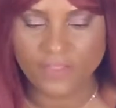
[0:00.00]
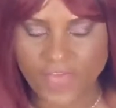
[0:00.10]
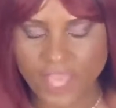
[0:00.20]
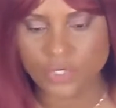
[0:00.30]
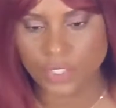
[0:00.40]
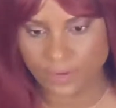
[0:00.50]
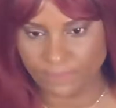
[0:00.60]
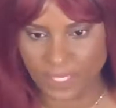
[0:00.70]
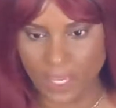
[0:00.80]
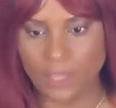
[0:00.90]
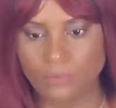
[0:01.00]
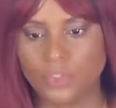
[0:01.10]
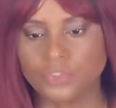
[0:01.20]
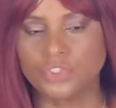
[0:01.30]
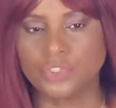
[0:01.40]
then you're going to be
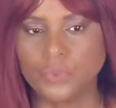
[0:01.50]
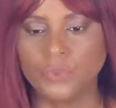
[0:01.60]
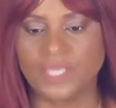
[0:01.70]
able to